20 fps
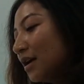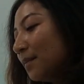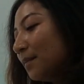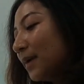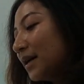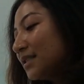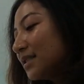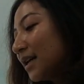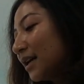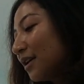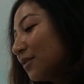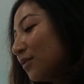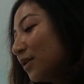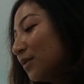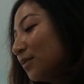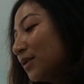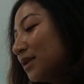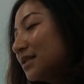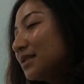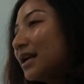My second
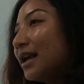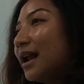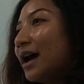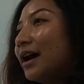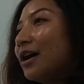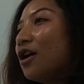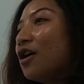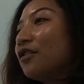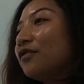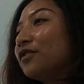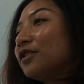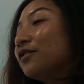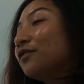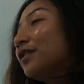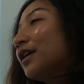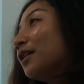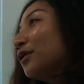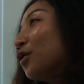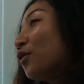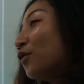one was that I often
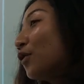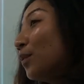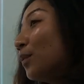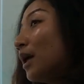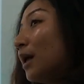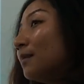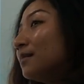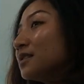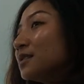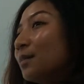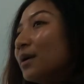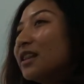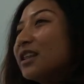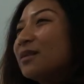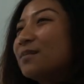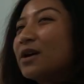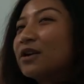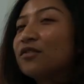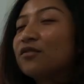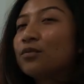felt overwhelmed by the
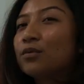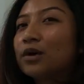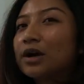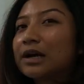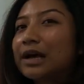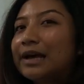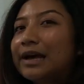amount of work I